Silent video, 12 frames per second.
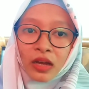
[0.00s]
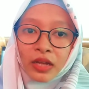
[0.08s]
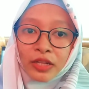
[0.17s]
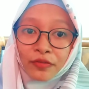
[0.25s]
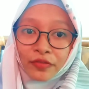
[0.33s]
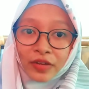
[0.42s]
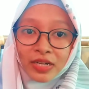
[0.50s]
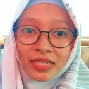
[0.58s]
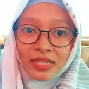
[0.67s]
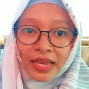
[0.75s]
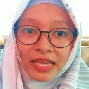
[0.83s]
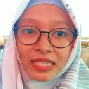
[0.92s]
The
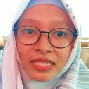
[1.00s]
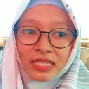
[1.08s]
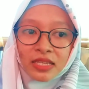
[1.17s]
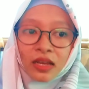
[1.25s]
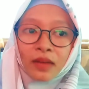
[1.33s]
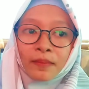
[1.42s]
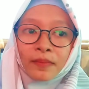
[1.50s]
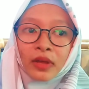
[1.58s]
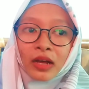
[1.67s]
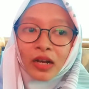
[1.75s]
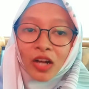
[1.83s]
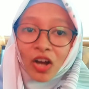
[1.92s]
first is
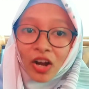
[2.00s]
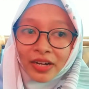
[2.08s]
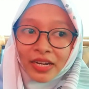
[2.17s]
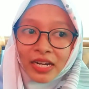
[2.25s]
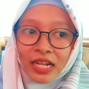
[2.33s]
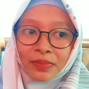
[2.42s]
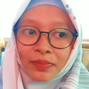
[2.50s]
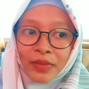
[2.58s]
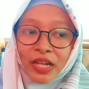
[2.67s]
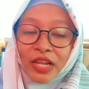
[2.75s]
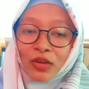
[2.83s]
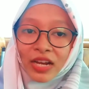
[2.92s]
coordinate
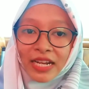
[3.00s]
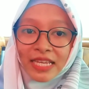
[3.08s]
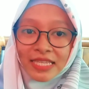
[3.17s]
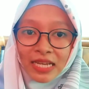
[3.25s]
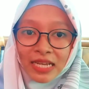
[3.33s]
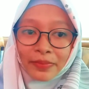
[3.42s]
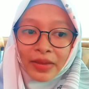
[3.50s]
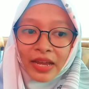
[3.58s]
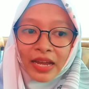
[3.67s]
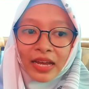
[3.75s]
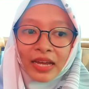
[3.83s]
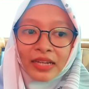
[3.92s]
bilingualism
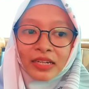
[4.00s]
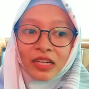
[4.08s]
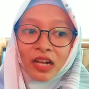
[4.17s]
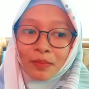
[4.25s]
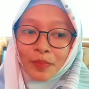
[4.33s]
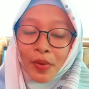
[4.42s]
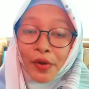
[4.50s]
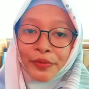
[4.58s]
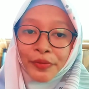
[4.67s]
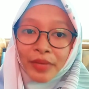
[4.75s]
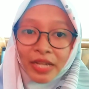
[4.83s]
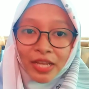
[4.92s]
and
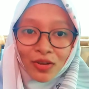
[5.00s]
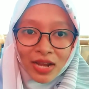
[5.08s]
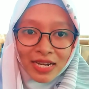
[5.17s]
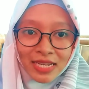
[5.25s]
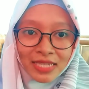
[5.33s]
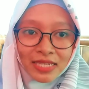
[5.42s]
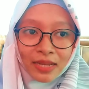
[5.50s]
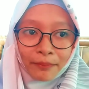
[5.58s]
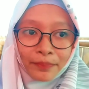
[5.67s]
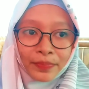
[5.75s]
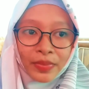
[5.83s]
compound bilingualism.